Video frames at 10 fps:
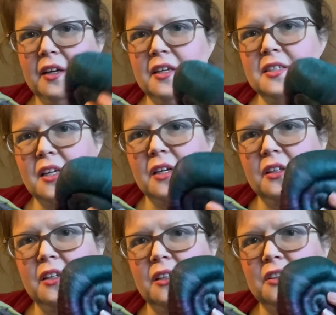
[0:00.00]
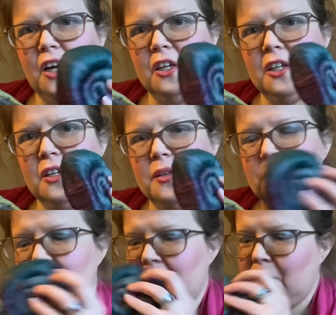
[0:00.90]
it is a little darker than
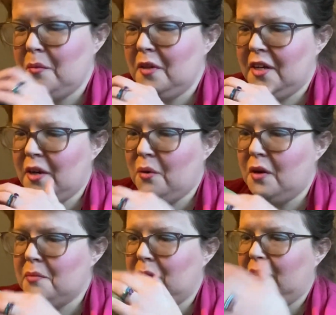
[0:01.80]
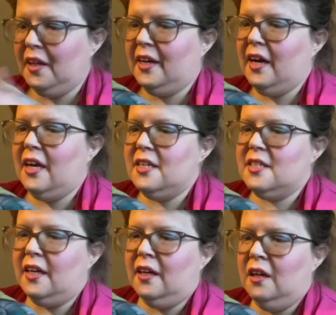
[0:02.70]
what I normally go with, but like I
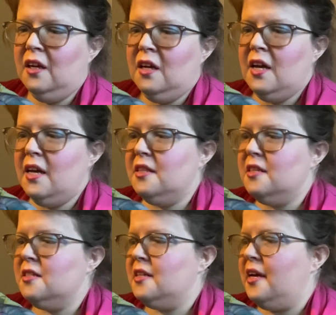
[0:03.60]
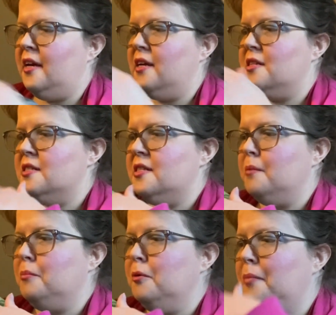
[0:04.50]
said, and this is a
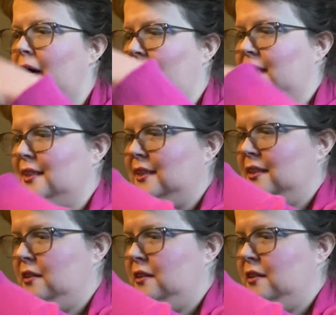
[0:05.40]
sample box.